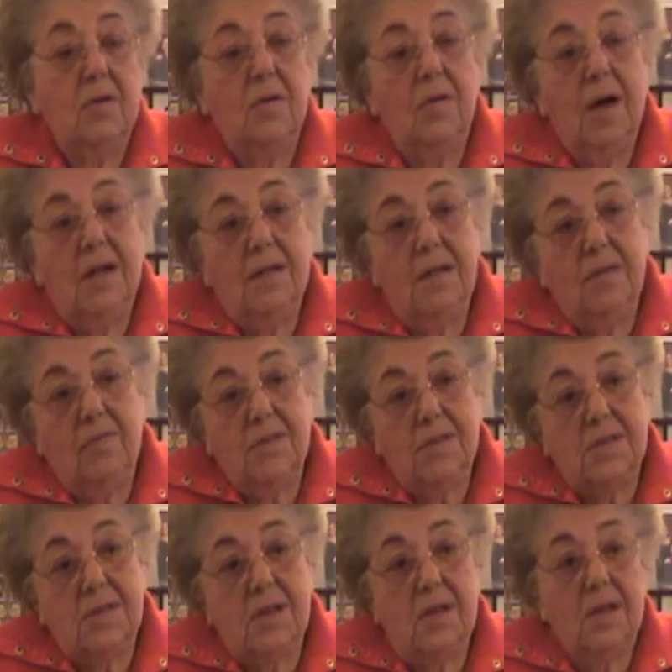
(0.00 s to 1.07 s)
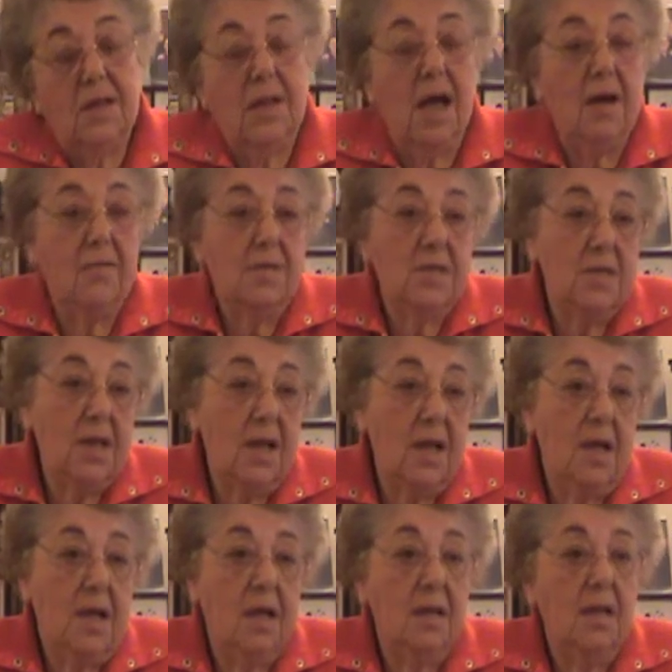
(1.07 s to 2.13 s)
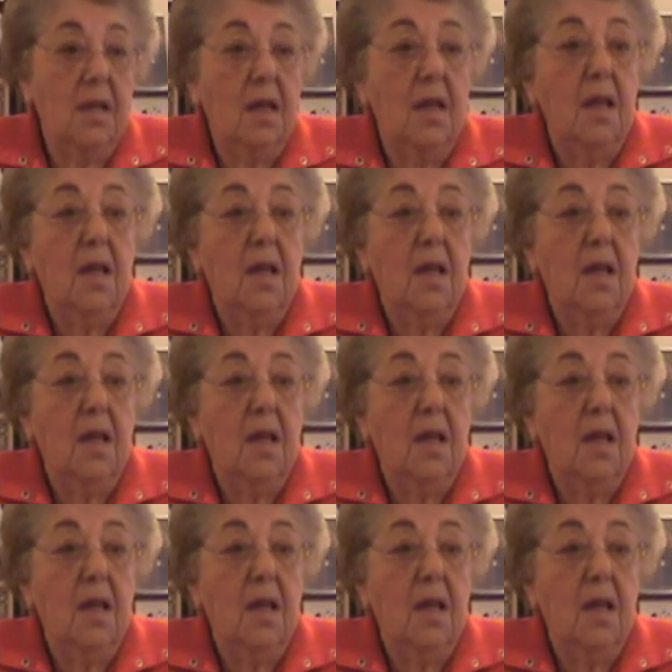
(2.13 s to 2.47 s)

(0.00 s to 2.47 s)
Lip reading: oh, I was here and I was there, and